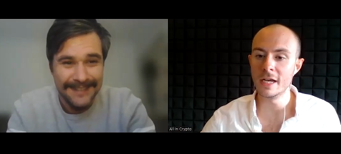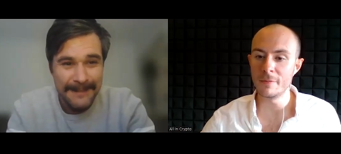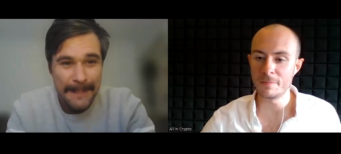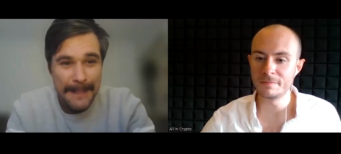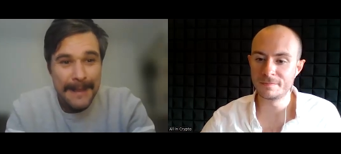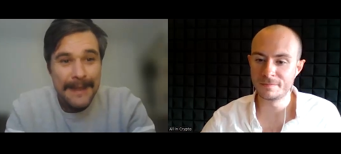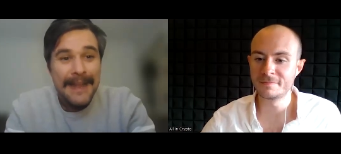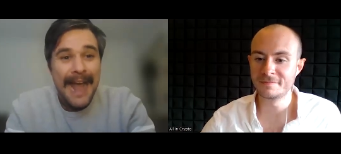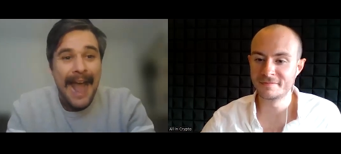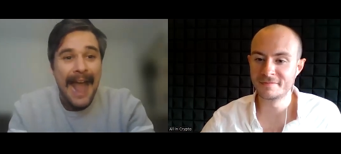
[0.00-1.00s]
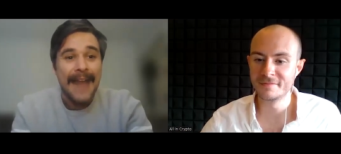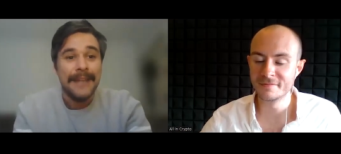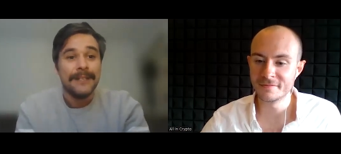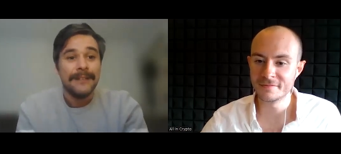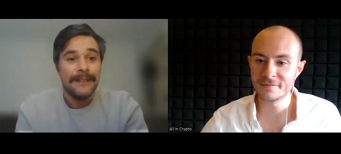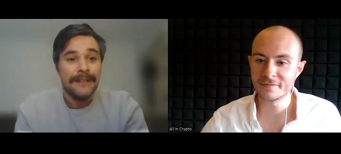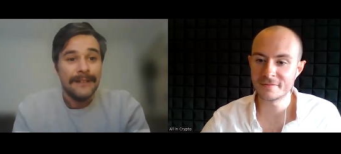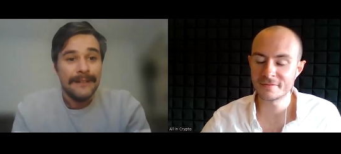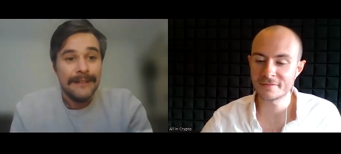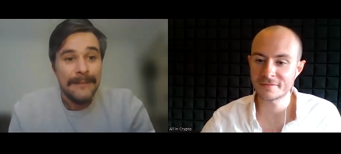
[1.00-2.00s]
Speaker 1: Yep. And
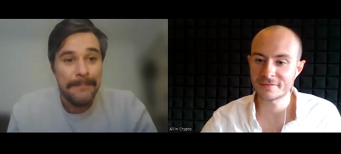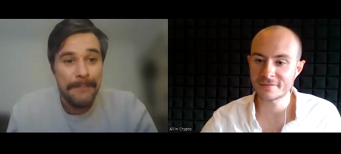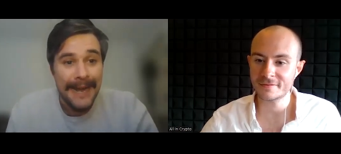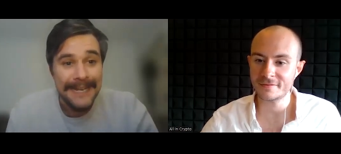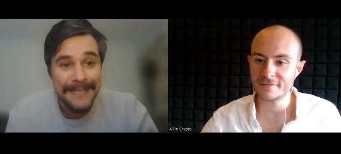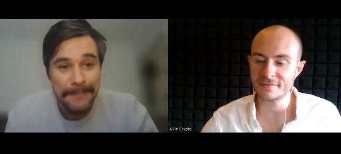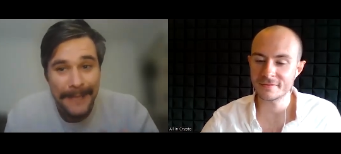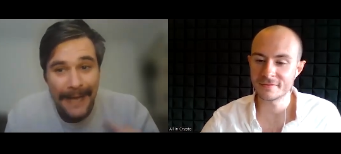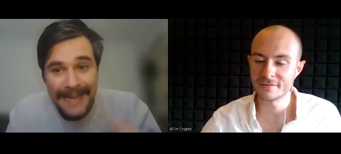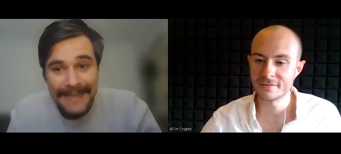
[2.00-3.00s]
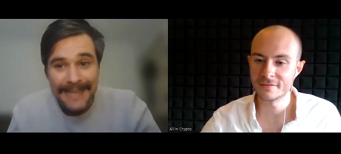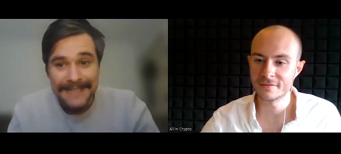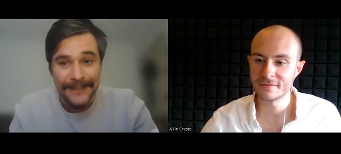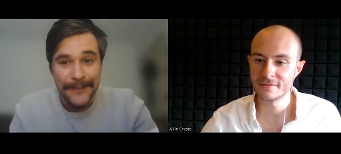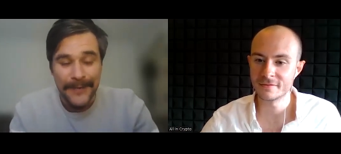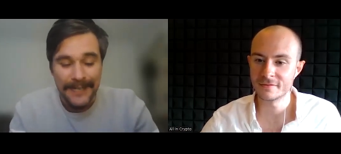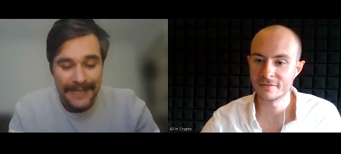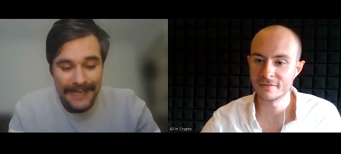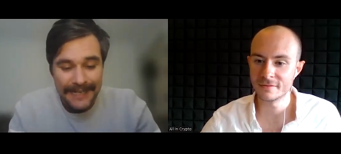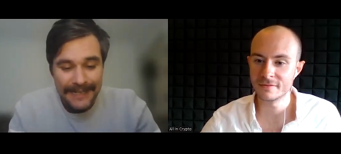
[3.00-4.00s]
by supplying that to
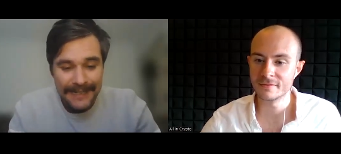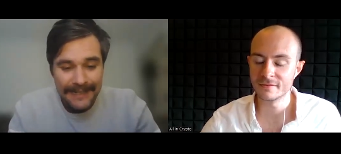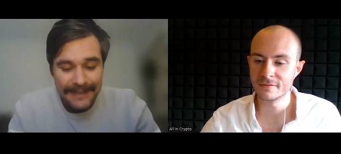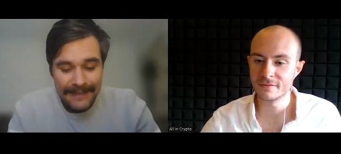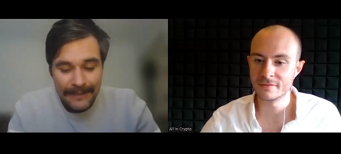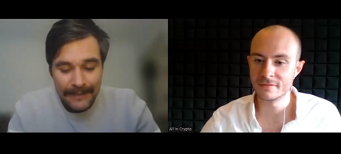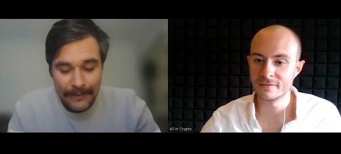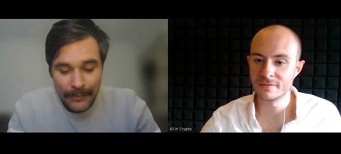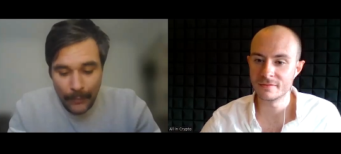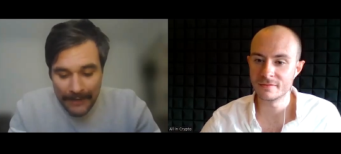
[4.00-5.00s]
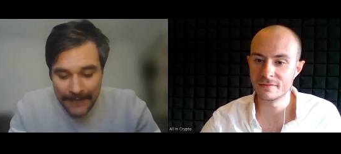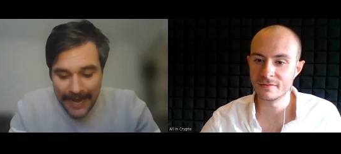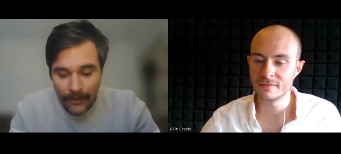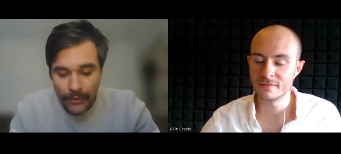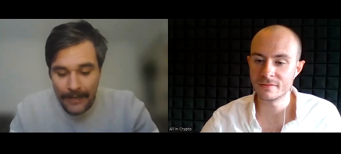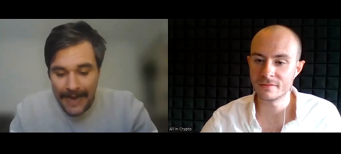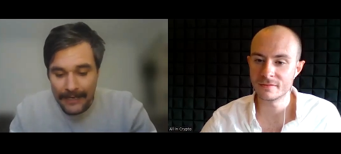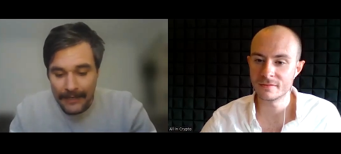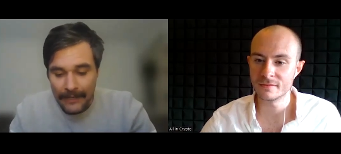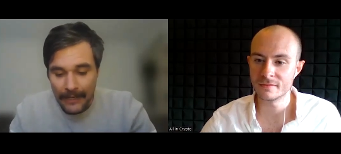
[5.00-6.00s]
liquidity, we've now
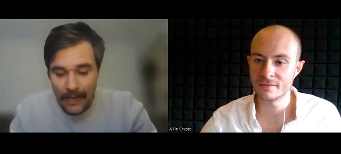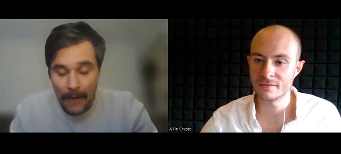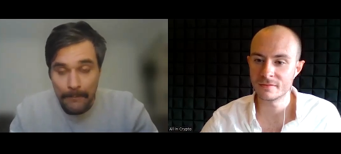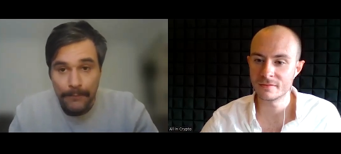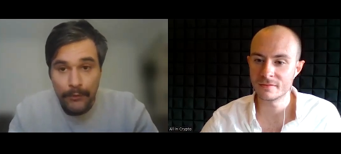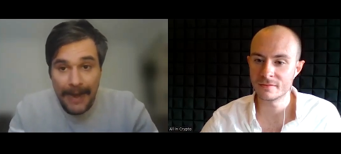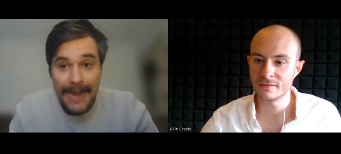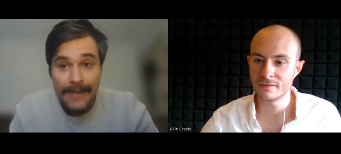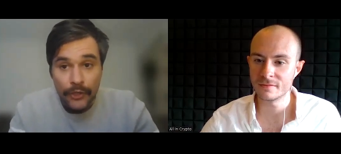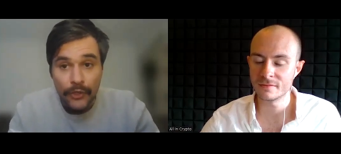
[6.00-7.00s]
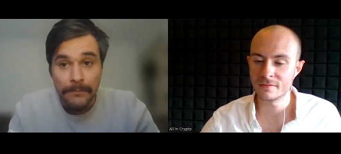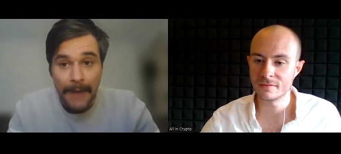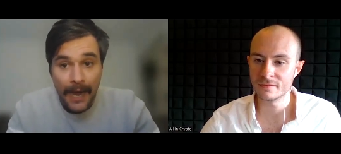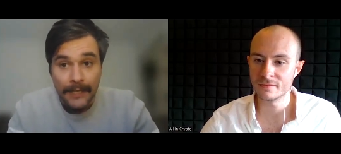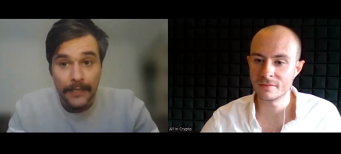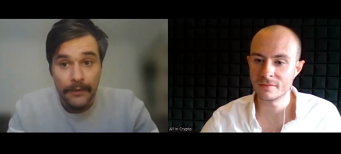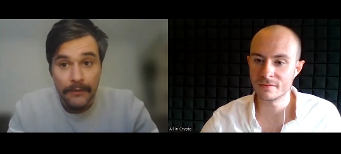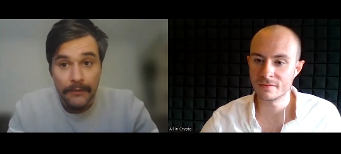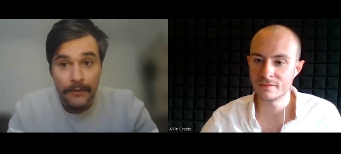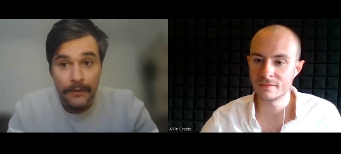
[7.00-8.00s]
created a brand new market
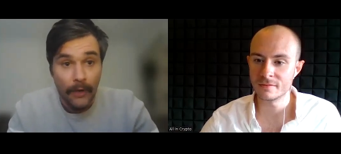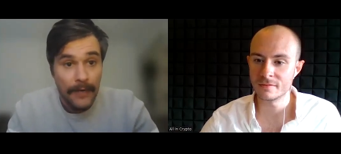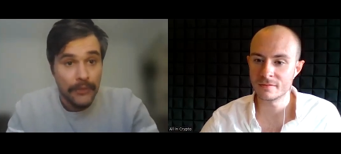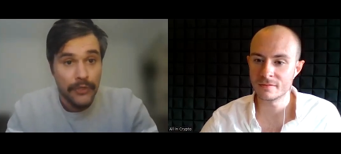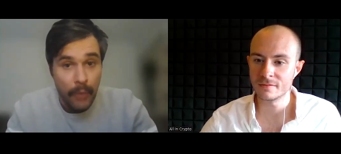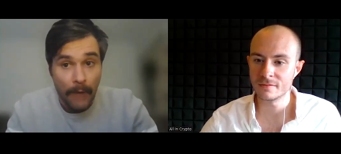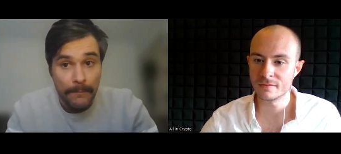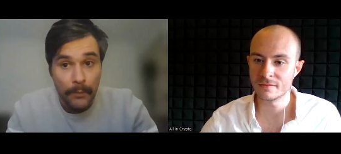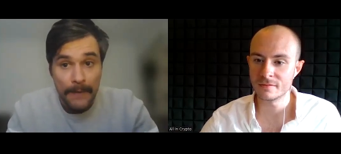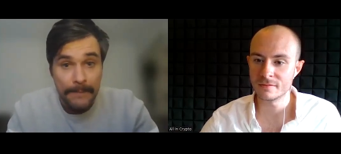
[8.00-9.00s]
on our swap where